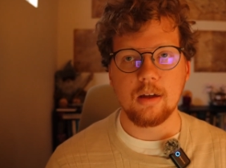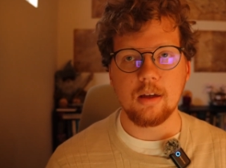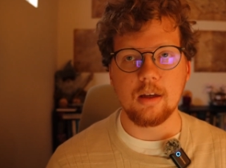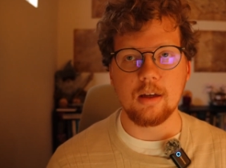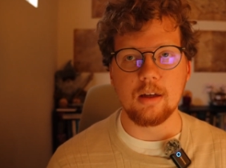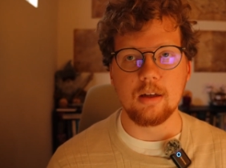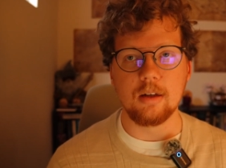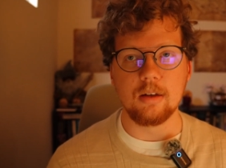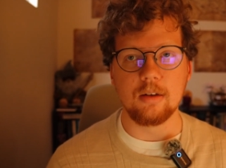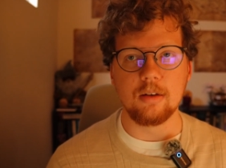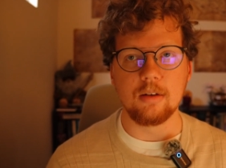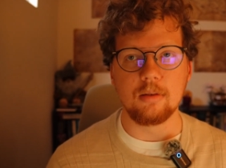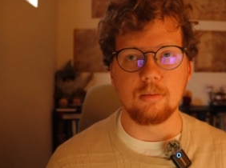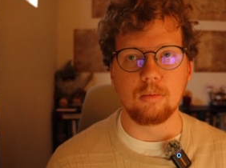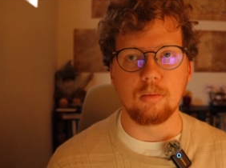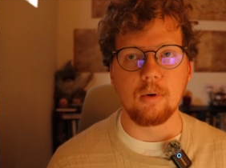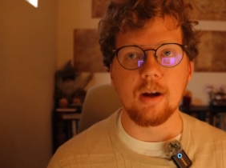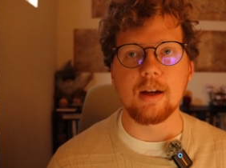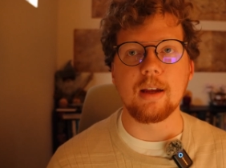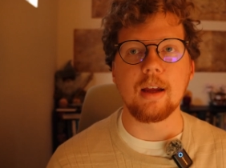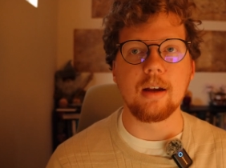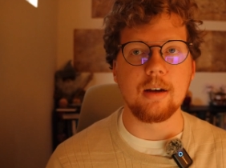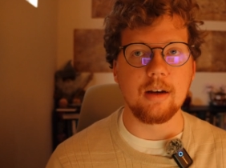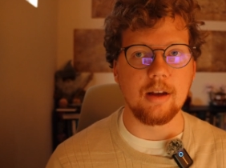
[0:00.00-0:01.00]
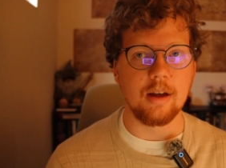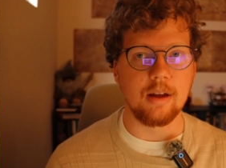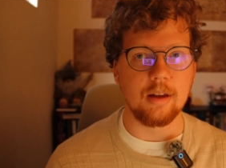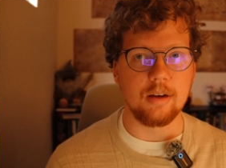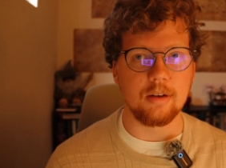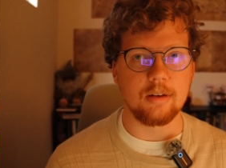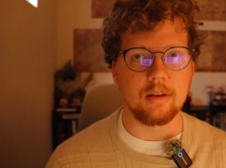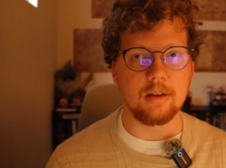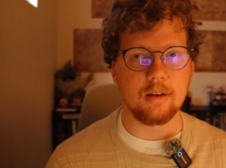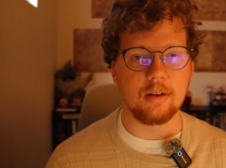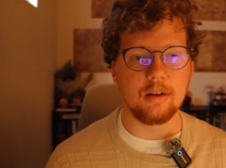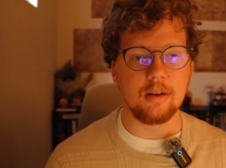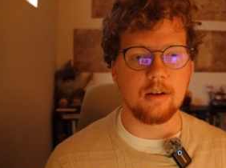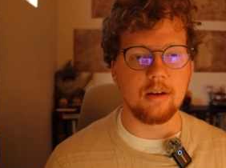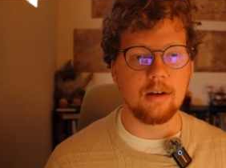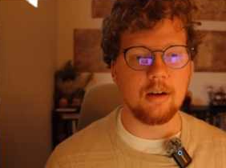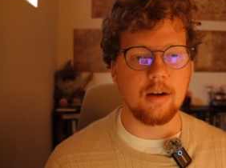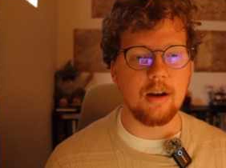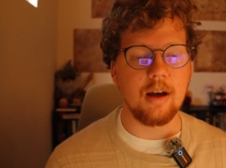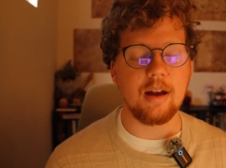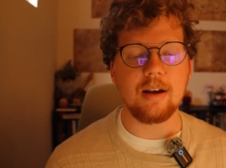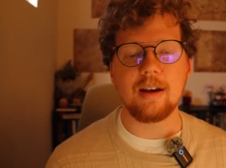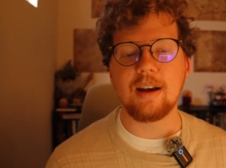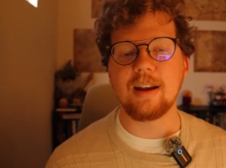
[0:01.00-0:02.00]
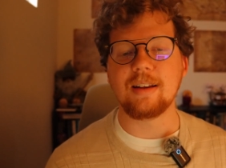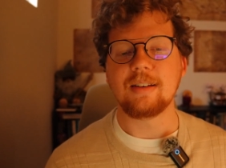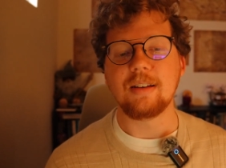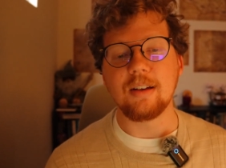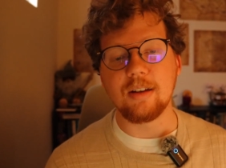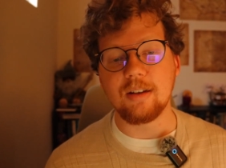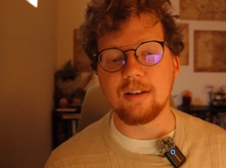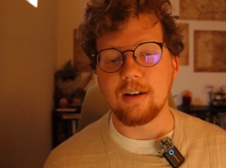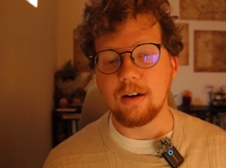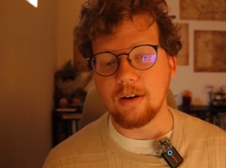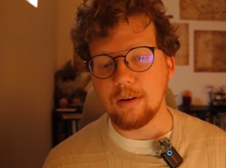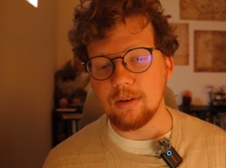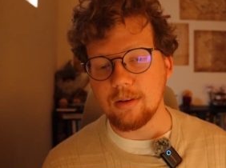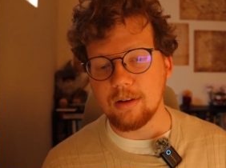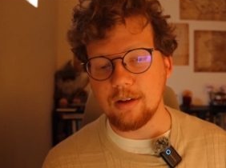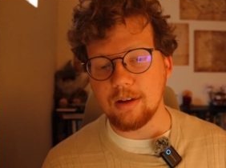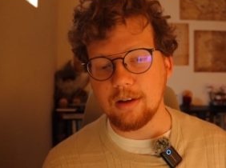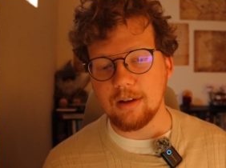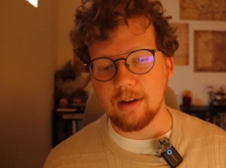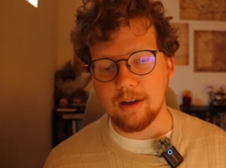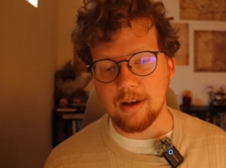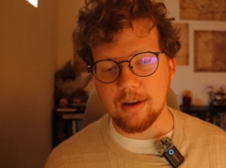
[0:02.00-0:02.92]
is recognized not necessarily